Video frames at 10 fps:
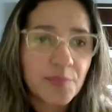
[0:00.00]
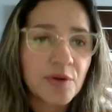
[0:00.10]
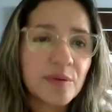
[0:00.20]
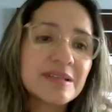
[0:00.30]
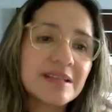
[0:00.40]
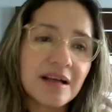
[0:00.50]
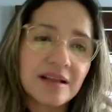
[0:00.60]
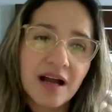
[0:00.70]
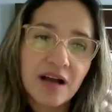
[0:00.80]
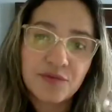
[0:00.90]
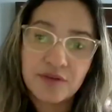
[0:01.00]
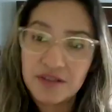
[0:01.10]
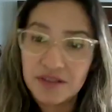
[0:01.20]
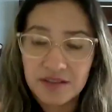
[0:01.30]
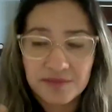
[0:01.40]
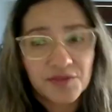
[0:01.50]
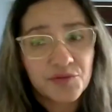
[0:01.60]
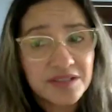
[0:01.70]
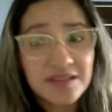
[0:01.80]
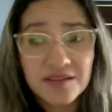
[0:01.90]
that have
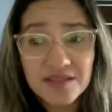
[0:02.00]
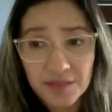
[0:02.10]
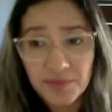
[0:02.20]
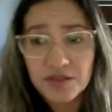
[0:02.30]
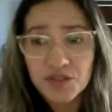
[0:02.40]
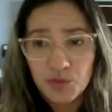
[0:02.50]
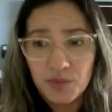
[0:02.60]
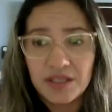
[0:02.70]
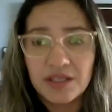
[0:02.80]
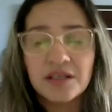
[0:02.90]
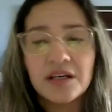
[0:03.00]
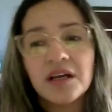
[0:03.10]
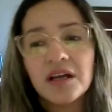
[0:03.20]
residents similar to me,